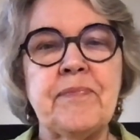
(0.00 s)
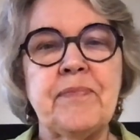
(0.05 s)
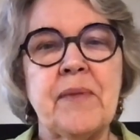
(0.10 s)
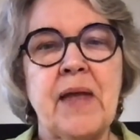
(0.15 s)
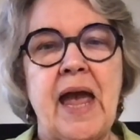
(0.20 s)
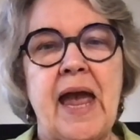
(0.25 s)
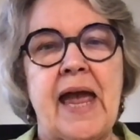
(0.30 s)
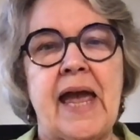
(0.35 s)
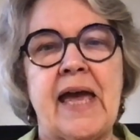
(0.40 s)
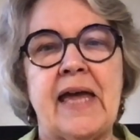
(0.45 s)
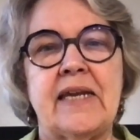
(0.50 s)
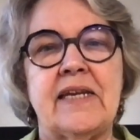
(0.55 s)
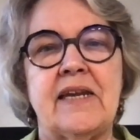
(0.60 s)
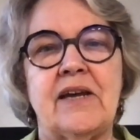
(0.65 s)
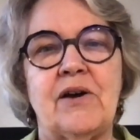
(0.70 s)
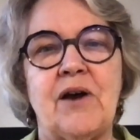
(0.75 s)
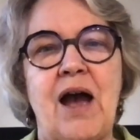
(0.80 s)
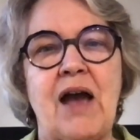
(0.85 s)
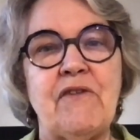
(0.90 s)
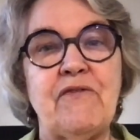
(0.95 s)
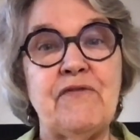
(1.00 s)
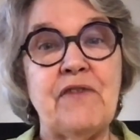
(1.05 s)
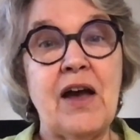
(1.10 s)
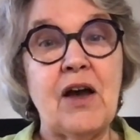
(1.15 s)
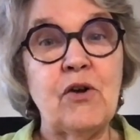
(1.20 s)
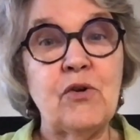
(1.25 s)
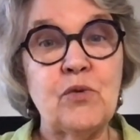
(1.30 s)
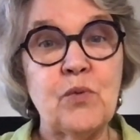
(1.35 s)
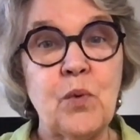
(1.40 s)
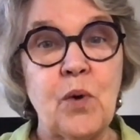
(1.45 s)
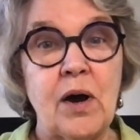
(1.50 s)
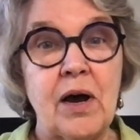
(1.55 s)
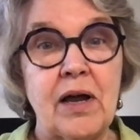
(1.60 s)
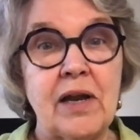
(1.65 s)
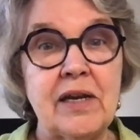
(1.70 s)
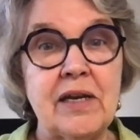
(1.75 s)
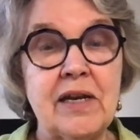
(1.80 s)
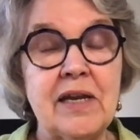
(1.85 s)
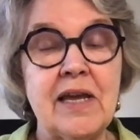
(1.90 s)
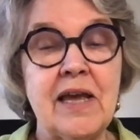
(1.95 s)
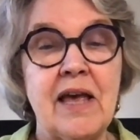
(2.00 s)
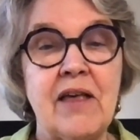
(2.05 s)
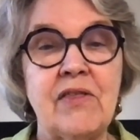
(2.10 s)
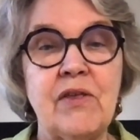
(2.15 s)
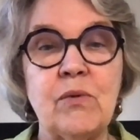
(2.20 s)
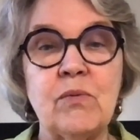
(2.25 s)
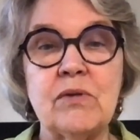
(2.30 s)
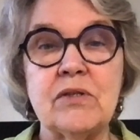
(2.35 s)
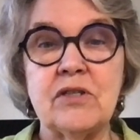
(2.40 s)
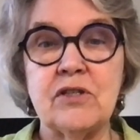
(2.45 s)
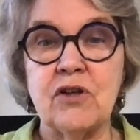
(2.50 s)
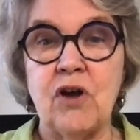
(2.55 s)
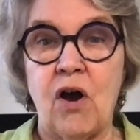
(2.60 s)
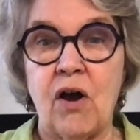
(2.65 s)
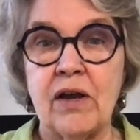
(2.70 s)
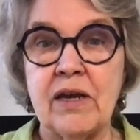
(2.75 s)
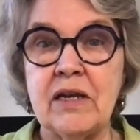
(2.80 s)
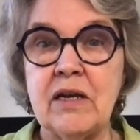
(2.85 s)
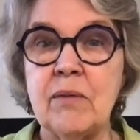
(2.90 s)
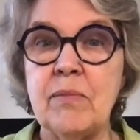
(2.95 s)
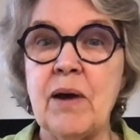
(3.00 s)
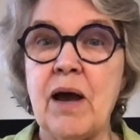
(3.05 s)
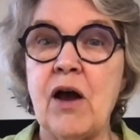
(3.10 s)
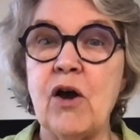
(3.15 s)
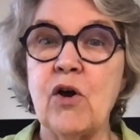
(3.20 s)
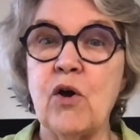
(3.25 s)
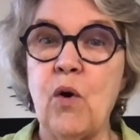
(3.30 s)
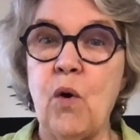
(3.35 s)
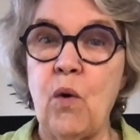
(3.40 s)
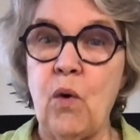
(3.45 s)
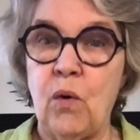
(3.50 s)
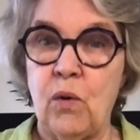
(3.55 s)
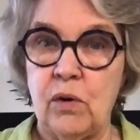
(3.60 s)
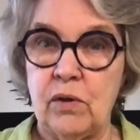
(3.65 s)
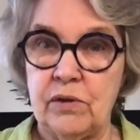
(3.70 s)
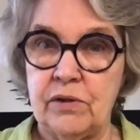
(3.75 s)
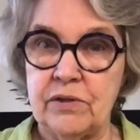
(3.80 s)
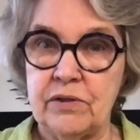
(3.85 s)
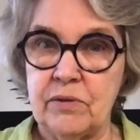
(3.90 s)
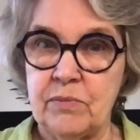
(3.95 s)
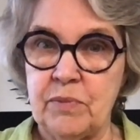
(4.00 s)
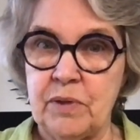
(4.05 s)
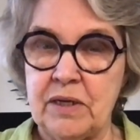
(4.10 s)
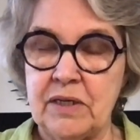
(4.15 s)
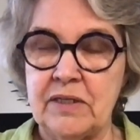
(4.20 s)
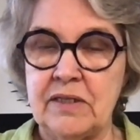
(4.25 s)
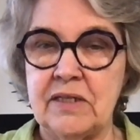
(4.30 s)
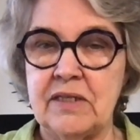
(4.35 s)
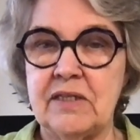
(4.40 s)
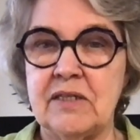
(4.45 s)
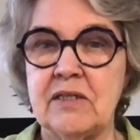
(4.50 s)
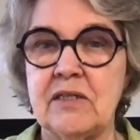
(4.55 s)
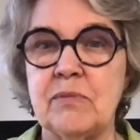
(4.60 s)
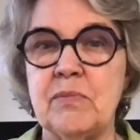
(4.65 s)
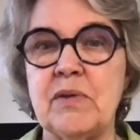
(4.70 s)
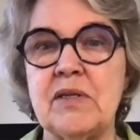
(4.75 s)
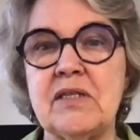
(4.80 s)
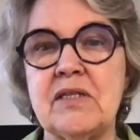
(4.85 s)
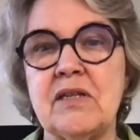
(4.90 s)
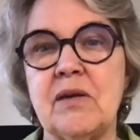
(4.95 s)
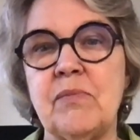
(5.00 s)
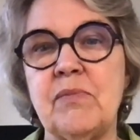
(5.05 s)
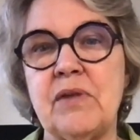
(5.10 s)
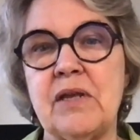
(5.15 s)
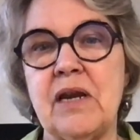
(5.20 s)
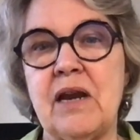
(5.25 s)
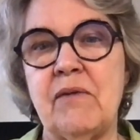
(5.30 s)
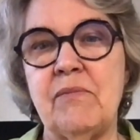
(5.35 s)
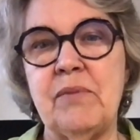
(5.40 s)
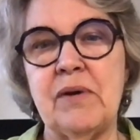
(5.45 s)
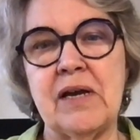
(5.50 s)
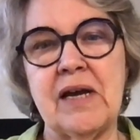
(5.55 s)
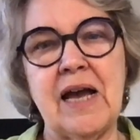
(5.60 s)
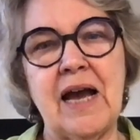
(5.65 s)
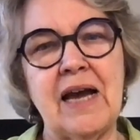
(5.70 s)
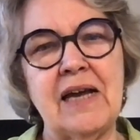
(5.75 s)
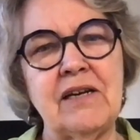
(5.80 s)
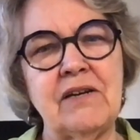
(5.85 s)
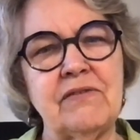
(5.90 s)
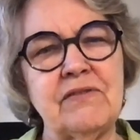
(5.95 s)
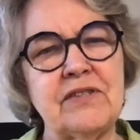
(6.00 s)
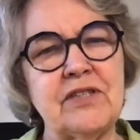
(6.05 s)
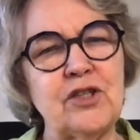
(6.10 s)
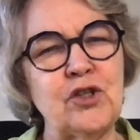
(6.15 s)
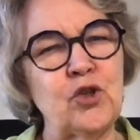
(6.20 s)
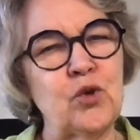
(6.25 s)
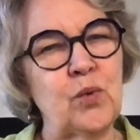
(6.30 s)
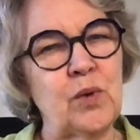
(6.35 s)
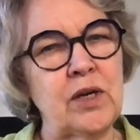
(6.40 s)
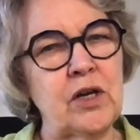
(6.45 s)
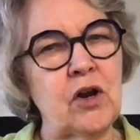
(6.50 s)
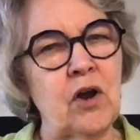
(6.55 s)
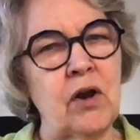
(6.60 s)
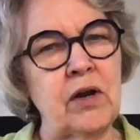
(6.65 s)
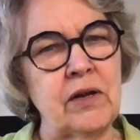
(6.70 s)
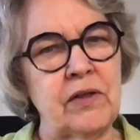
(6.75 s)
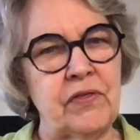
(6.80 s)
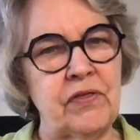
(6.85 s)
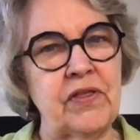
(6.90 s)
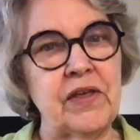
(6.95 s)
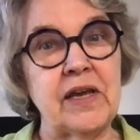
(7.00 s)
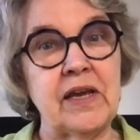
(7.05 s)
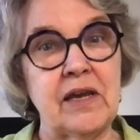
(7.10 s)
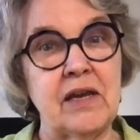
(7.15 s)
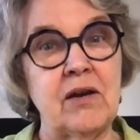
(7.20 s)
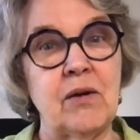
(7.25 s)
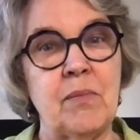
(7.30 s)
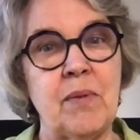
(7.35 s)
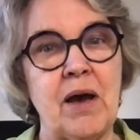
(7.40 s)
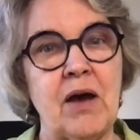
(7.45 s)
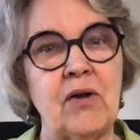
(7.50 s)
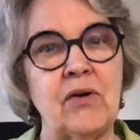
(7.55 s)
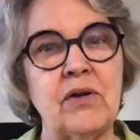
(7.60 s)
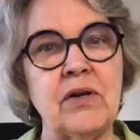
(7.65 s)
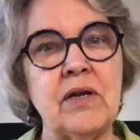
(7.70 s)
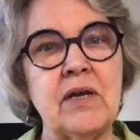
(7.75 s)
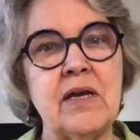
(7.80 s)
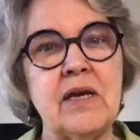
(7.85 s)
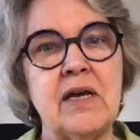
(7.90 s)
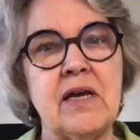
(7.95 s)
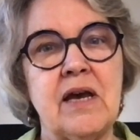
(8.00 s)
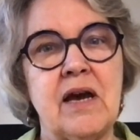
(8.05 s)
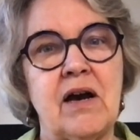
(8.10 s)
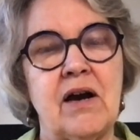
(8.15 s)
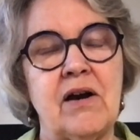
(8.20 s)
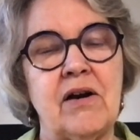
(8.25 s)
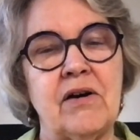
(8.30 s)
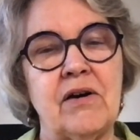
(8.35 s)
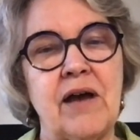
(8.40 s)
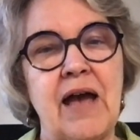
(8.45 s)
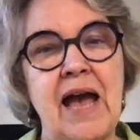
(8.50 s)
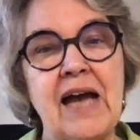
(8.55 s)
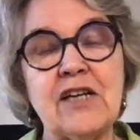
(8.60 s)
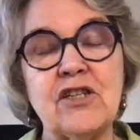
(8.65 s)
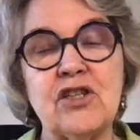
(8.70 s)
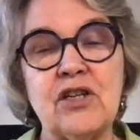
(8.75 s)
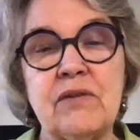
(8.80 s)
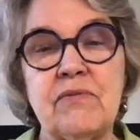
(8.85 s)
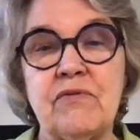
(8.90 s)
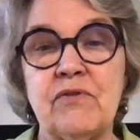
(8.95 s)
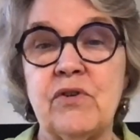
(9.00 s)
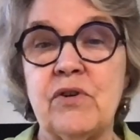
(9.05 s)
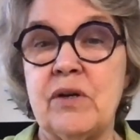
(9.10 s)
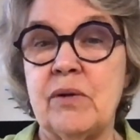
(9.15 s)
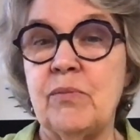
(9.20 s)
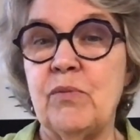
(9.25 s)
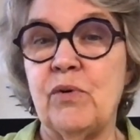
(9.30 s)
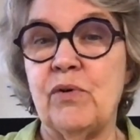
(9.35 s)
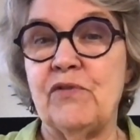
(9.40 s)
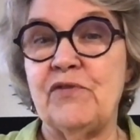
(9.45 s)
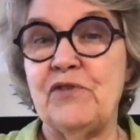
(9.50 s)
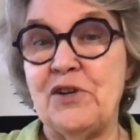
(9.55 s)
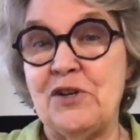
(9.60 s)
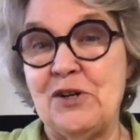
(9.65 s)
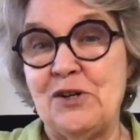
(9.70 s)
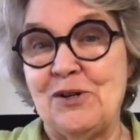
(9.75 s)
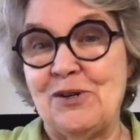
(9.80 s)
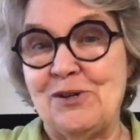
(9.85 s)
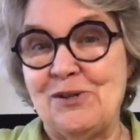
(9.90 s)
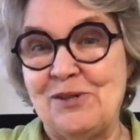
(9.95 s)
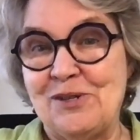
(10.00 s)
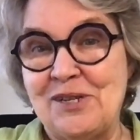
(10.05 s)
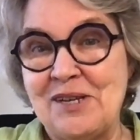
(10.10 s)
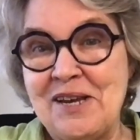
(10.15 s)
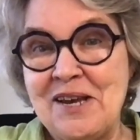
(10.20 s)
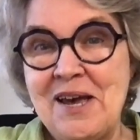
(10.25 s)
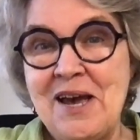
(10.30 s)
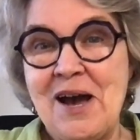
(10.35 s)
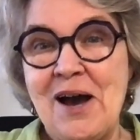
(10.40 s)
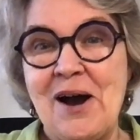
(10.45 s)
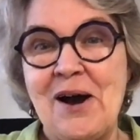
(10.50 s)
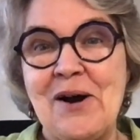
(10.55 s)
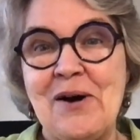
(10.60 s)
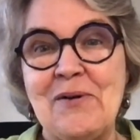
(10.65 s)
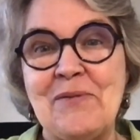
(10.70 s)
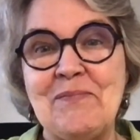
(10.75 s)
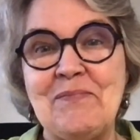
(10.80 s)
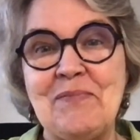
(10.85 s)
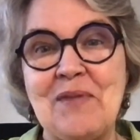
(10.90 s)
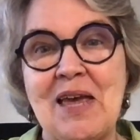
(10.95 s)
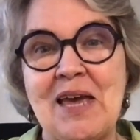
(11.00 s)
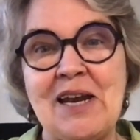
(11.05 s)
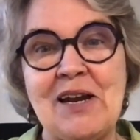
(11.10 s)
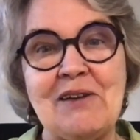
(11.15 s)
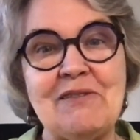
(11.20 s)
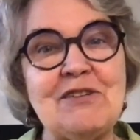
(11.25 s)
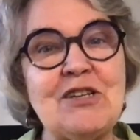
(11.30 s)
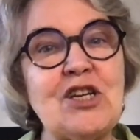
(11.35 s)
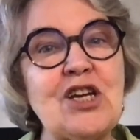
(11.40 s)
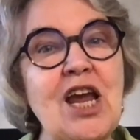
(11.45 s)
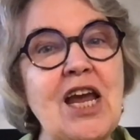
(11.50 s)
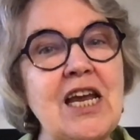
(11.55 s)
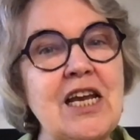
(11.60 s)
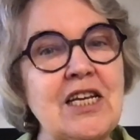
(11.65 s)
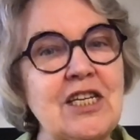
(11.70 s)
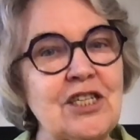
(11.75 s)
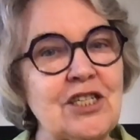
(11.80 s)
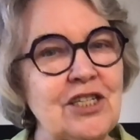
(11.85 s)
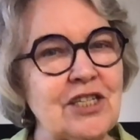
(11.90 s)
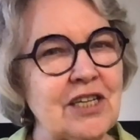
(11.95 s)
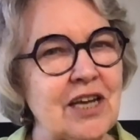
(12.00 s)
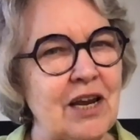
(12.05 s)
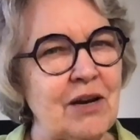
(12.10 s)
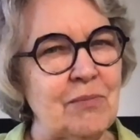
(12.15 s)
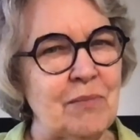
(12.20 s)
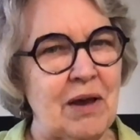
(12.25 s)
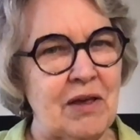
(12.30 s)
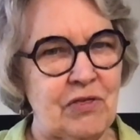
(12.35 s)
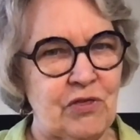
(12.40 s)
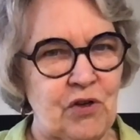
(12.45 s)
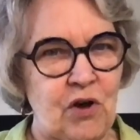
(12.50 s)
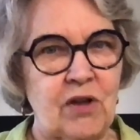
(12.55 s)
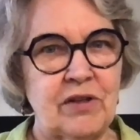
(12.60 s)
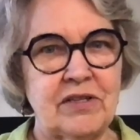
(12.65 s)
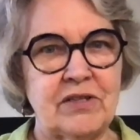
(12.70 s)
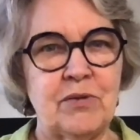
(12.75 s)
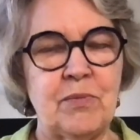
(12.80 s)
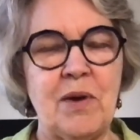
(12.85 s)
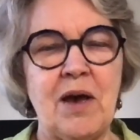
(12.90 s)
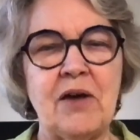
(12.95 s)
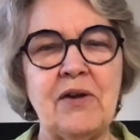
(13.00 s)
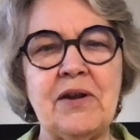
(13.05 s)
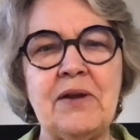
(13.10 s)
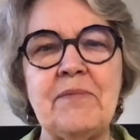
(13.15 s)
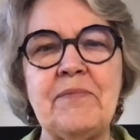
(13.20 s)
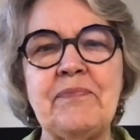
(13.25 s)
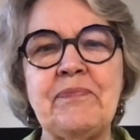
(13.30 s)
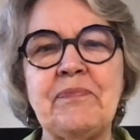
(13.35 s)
And I found one that was talking about goals, because this has been something I've been kind of stewing on and thinking about actually for a number of years. And I've changed kind of my thoughts about it.